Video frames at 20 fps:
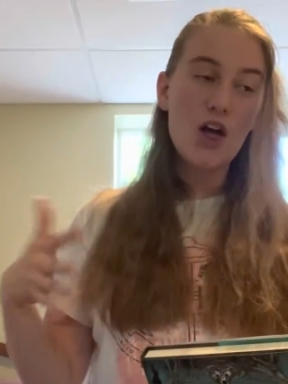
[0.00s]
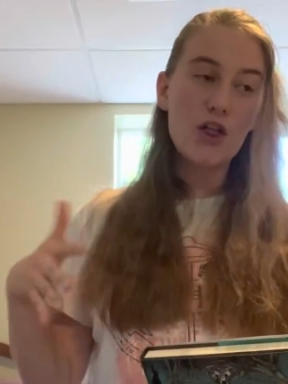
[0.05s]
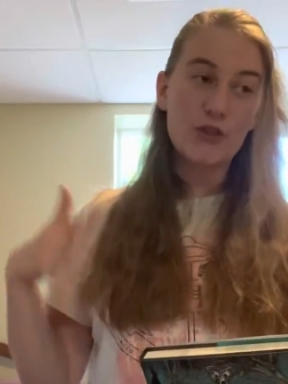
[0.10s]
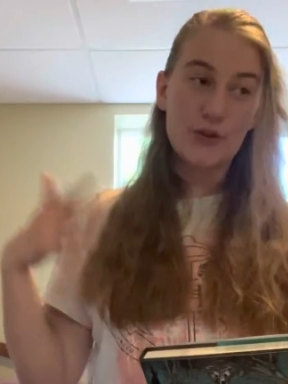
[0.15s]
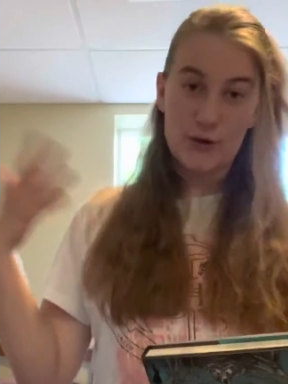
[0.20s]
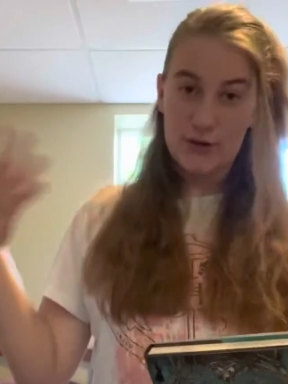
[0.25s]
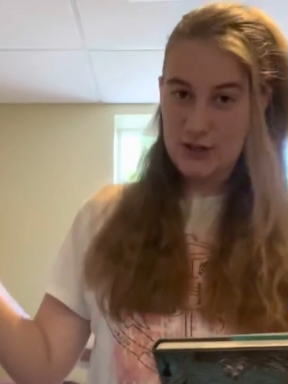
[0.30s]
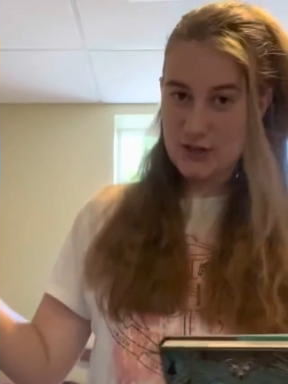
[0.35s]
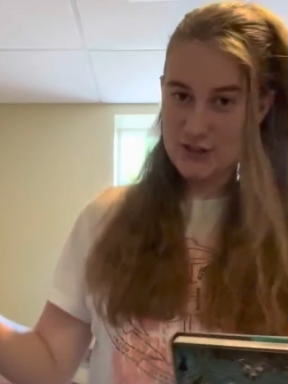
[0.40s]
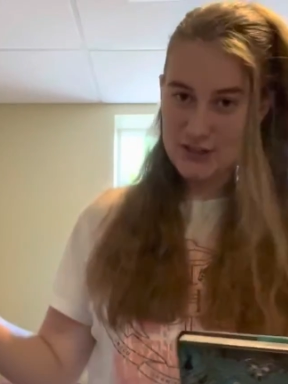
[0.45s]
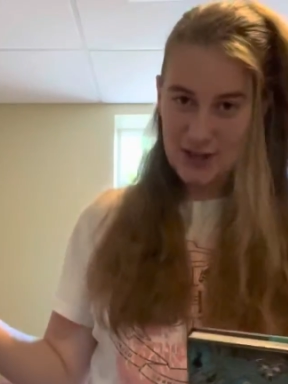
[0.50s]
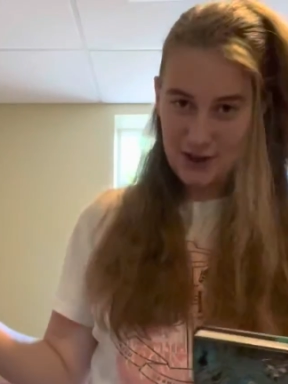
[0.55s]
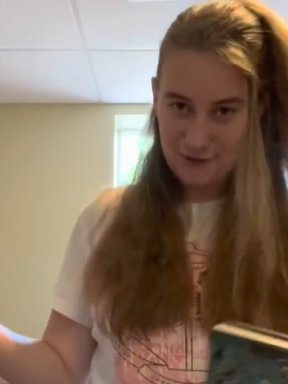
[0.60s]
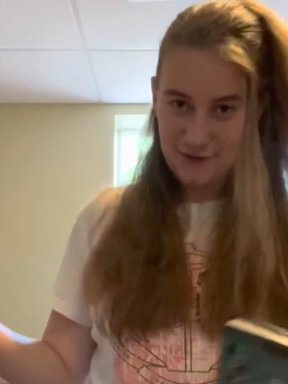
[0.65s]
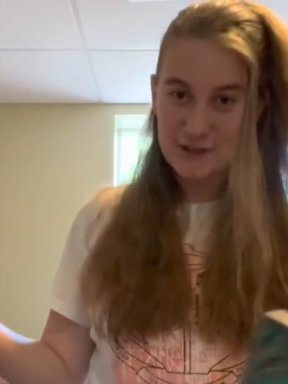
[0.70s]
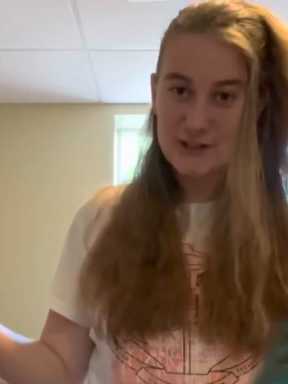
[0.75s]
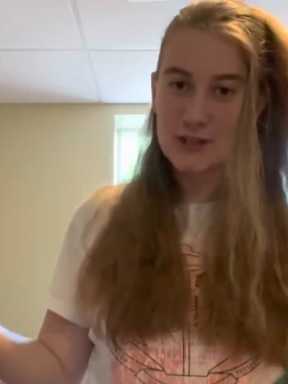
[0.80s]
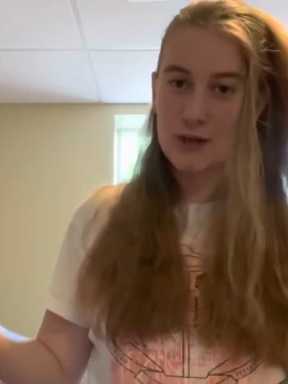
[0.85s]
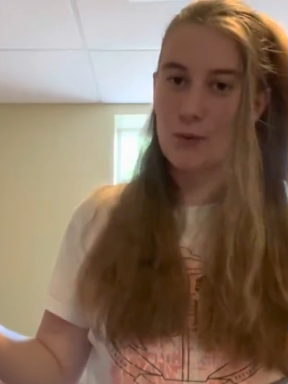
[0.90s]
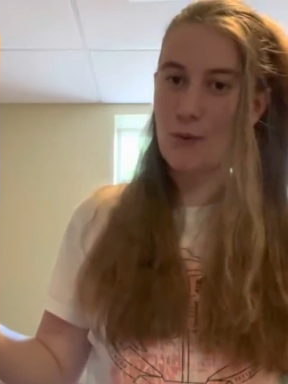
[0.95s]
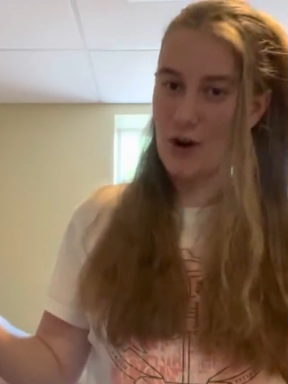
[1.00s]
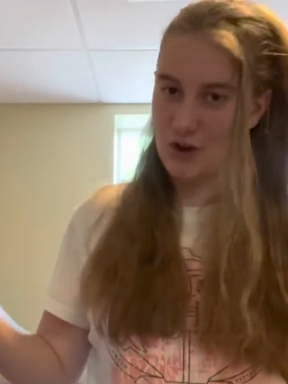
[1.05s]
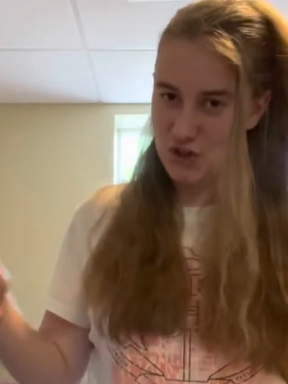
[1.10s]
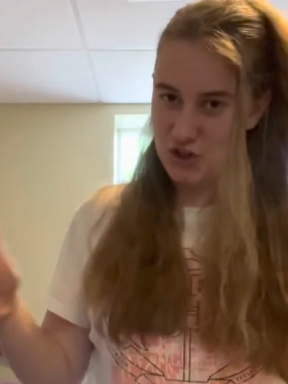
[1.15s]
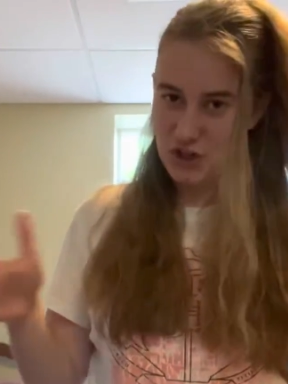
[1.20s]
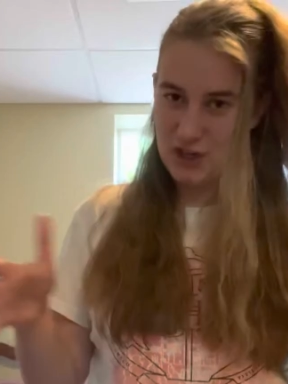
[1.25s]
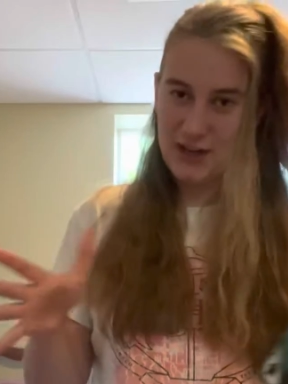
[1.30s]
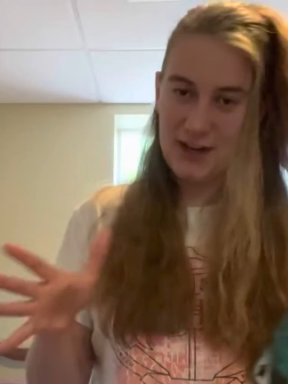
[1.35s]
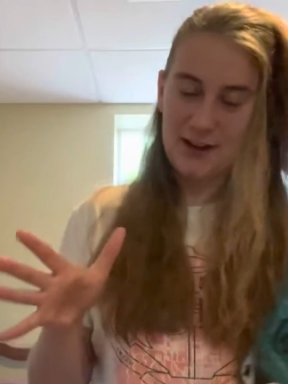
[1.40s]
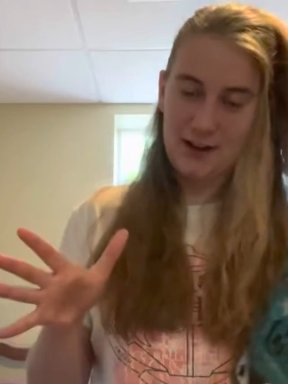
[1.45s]
throw yourself into
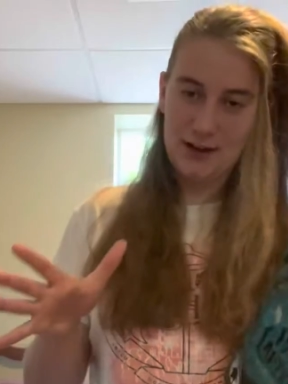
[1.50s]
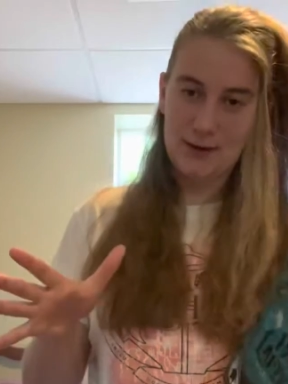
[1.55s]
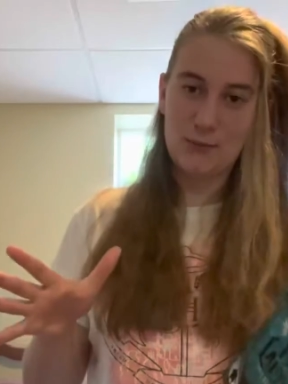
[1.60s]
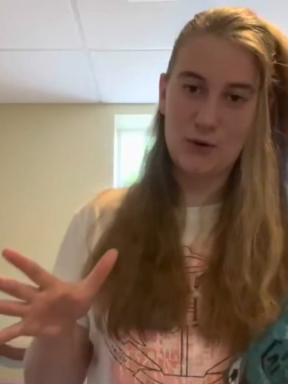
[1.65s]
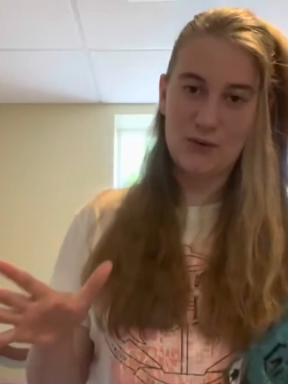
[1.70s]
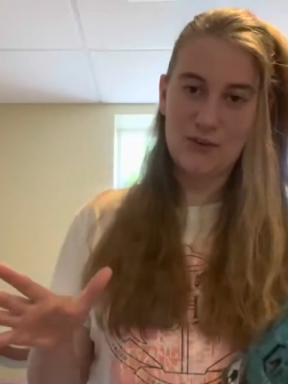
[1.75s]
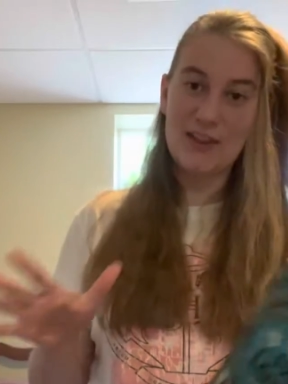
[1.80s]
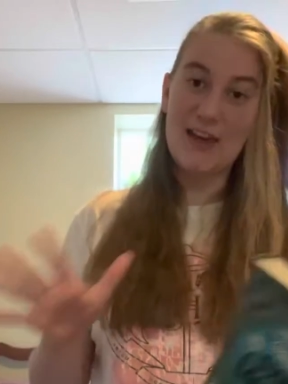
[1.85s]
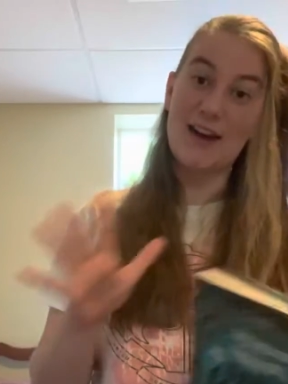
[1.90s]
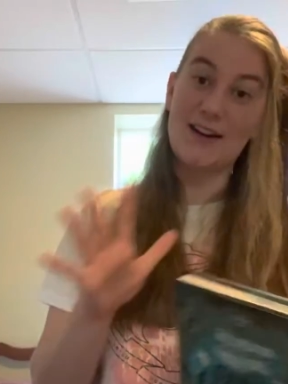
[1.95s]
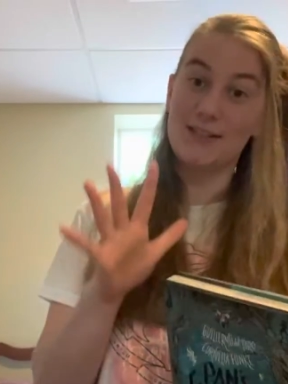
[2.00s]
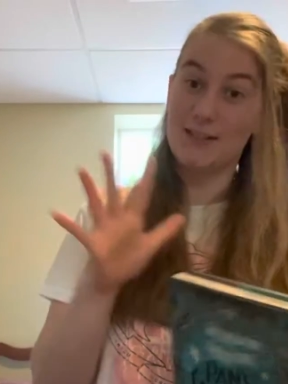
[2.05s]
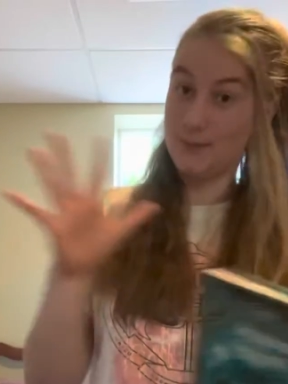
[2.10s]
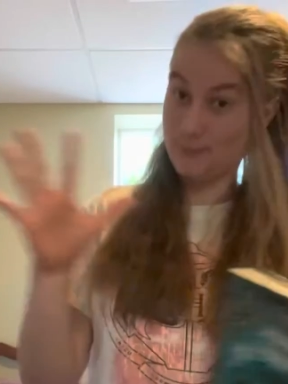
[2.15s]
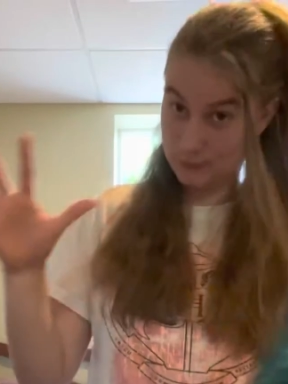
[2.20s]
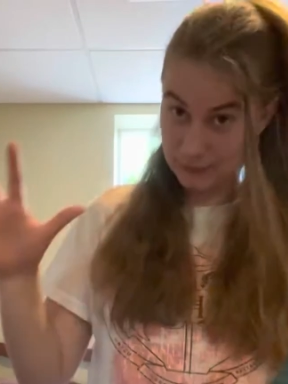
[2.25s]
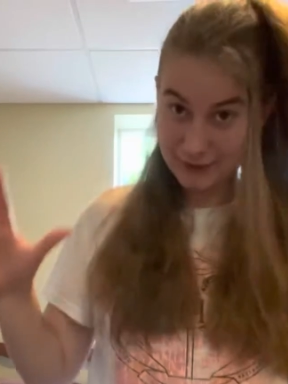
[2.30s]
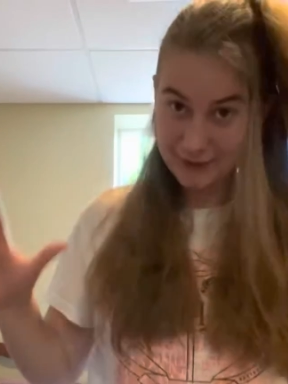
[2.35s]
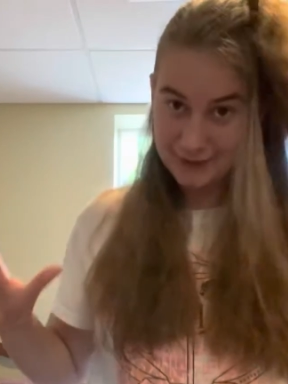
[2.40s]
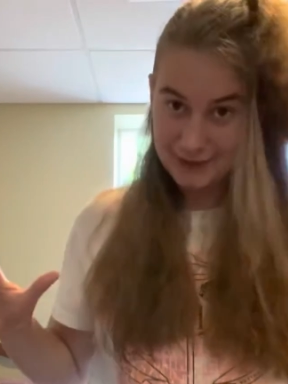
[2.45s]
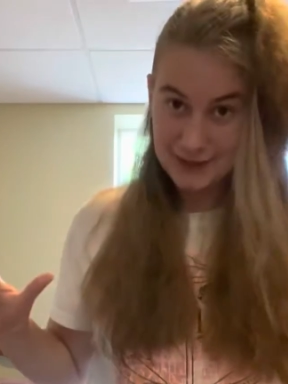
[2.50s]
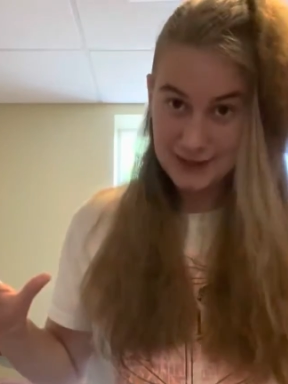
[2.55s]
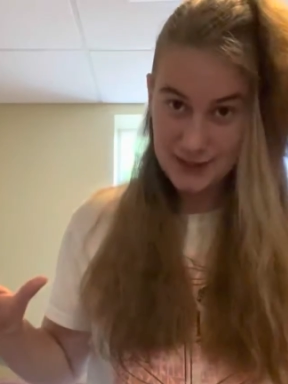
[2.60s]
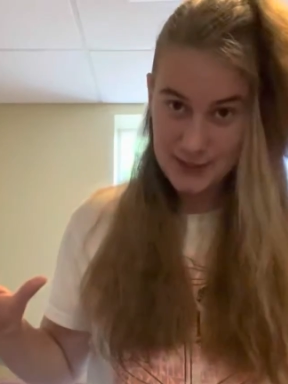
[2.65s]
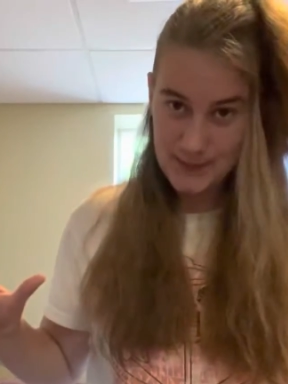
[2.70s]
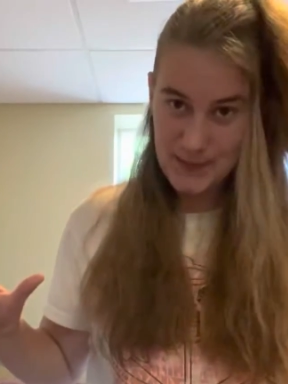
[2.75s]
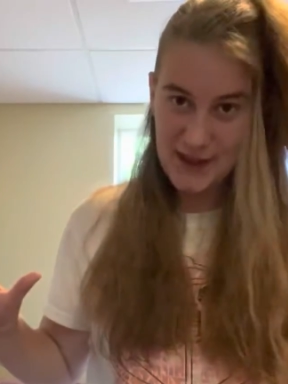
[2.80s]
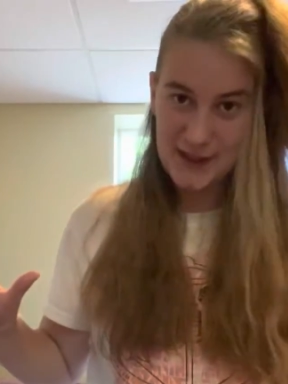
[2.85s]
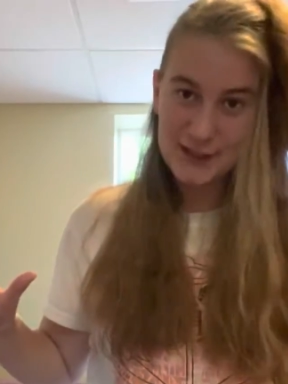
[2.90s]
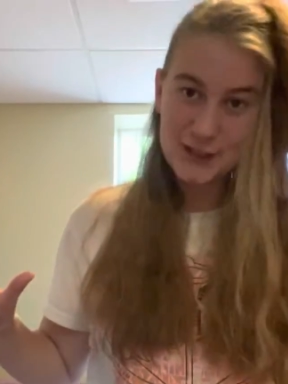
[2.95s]
watching a movie that is completely in
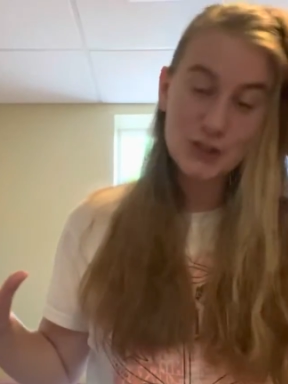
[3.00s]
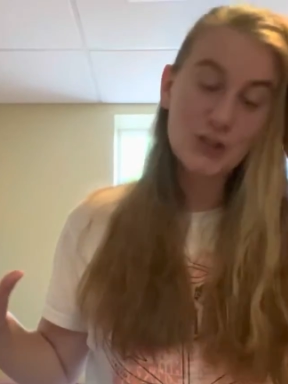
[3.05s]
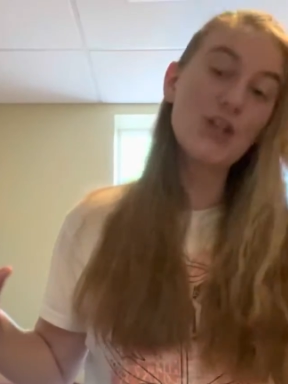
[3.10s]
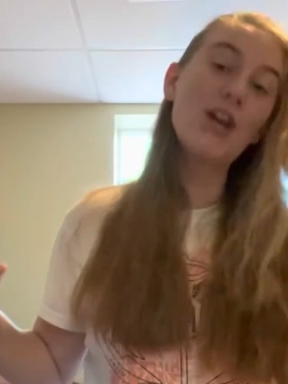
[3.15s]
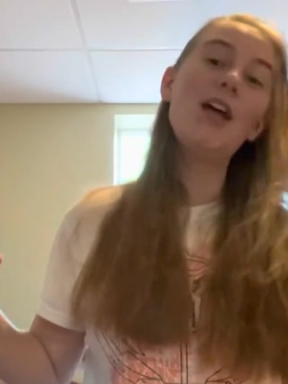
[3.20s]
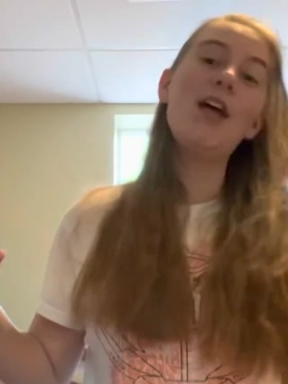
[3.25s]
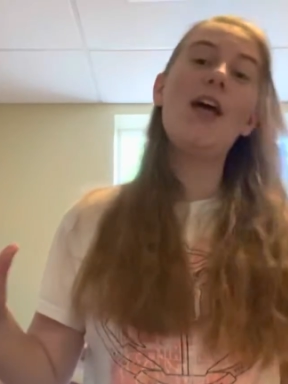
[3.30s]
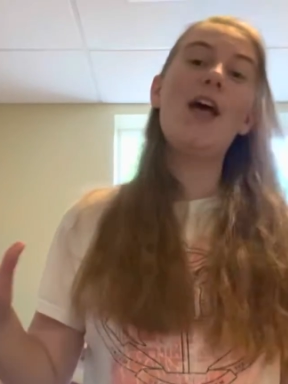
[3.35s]
Spanish